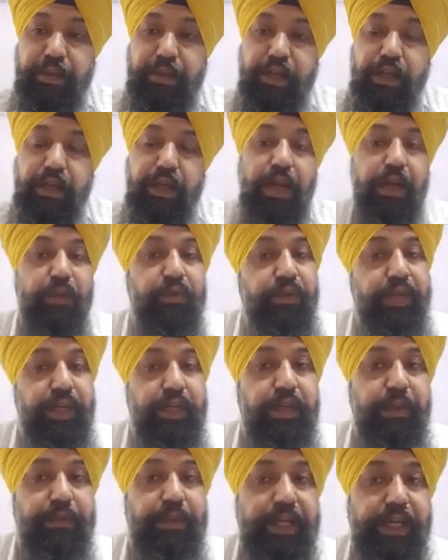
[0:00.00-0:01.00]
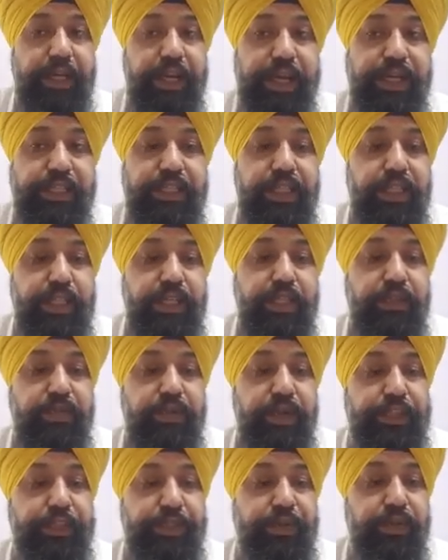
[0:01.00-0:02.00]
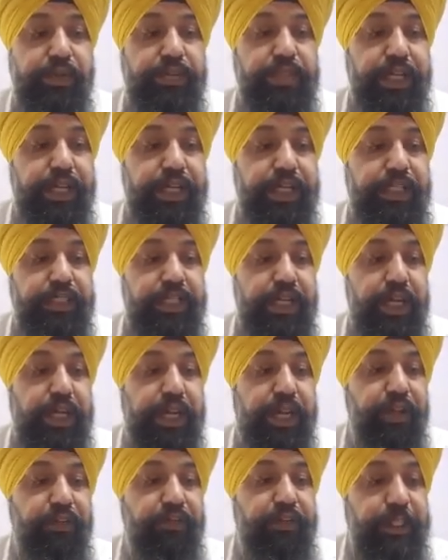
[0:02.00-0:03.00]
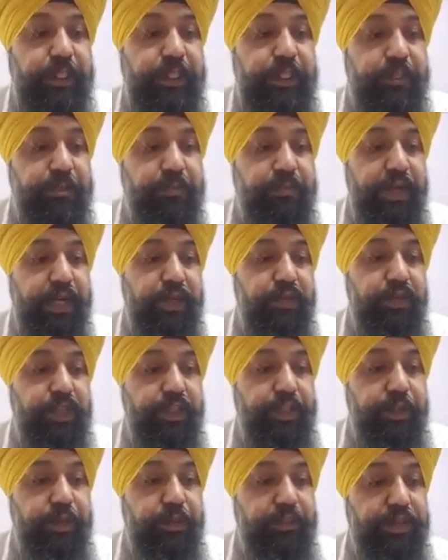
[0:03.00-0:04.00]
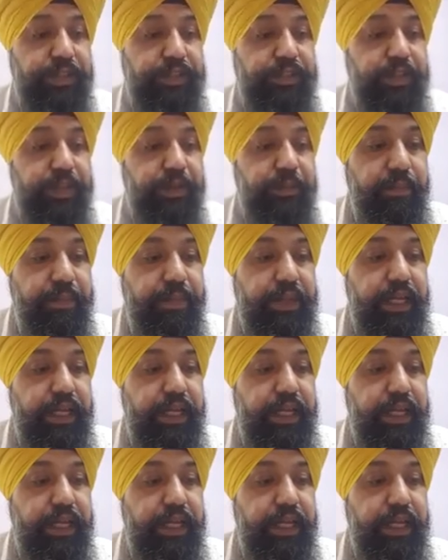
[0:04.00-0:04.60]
and we are coming late, so it shows it is a kind of disrespect to the chairperson.